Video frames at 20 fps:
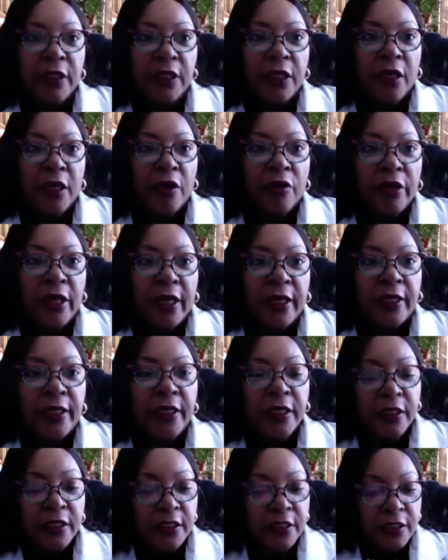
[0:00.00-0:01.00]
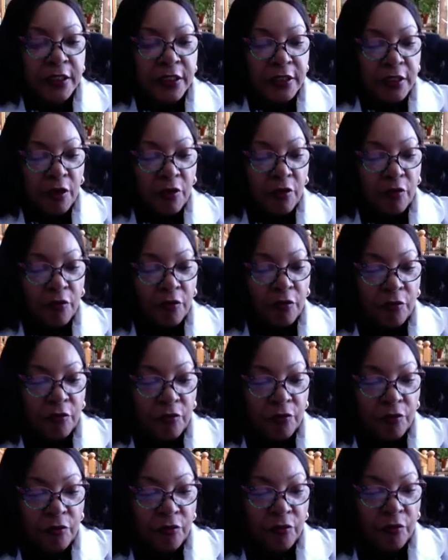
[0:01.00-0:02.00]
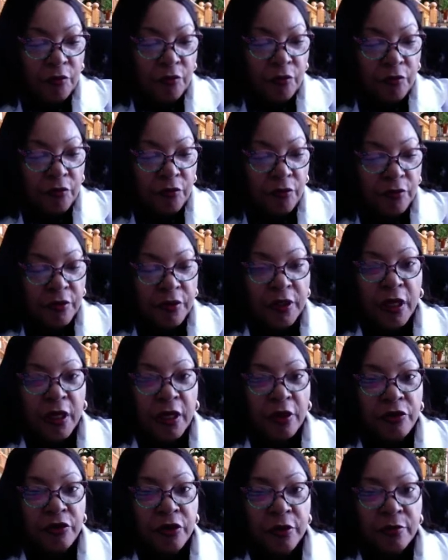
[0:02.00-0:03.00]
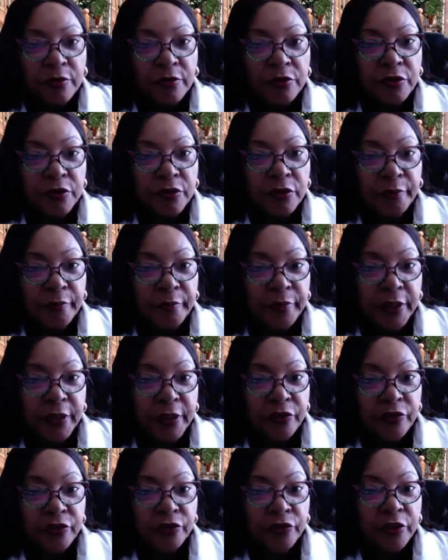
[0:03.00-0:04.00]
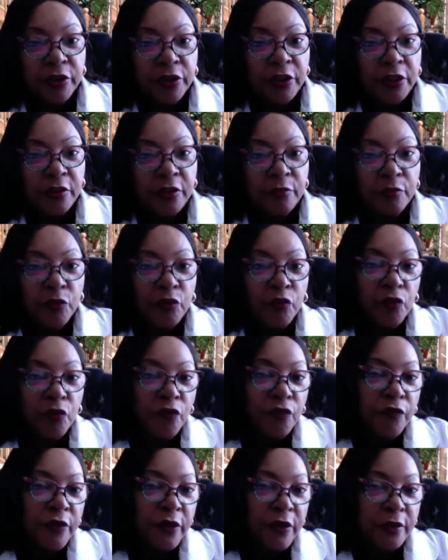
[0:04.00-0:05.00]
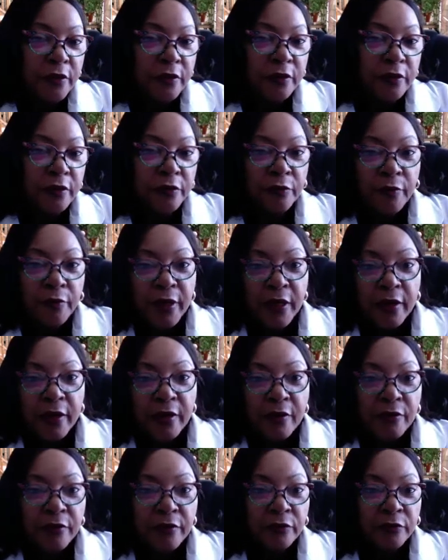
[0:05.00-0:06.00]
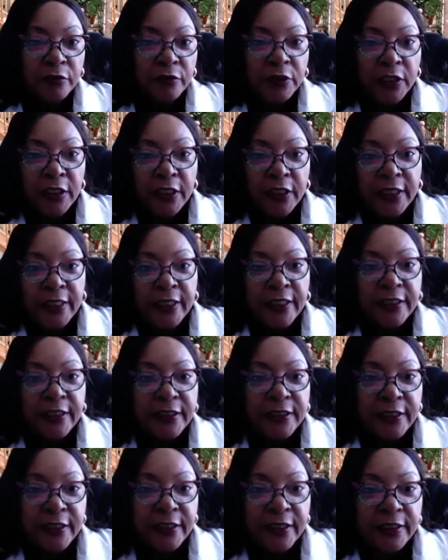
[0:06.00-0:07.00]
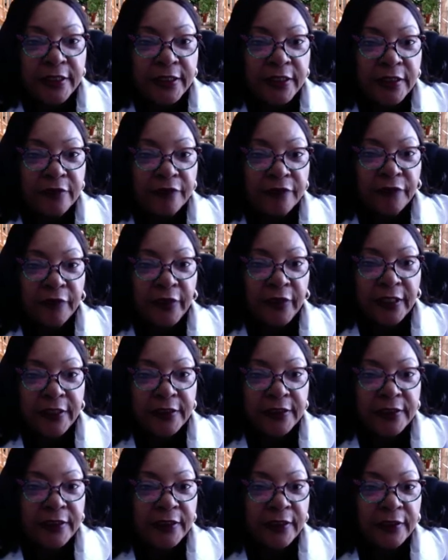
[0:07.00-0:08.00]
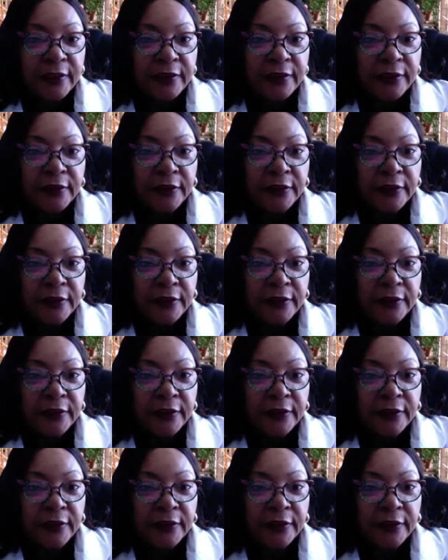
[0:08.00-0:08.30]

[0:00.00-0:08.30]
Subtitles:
Okay, so are you able to bend your knee, move it around, extend it, flex it?